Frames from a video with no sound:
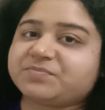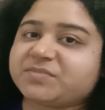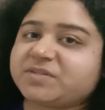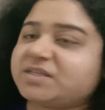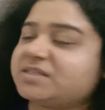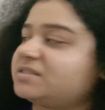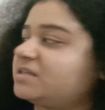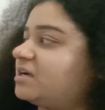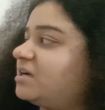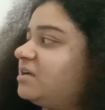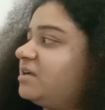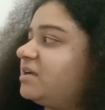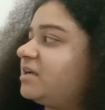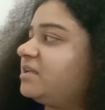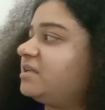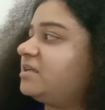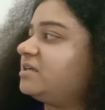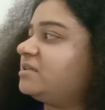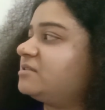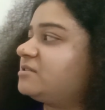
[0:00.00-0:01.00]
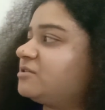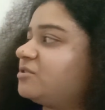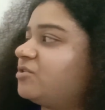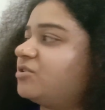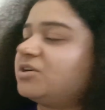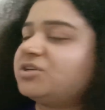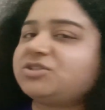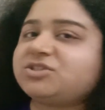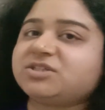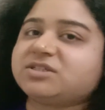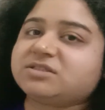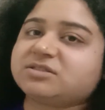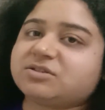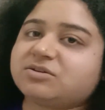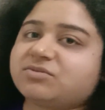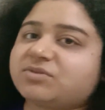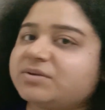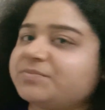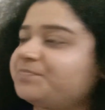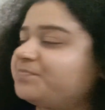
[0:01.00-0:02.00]
these are alleles or genes.
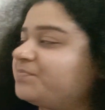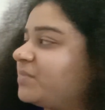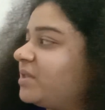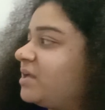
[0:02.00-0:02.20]
Okay.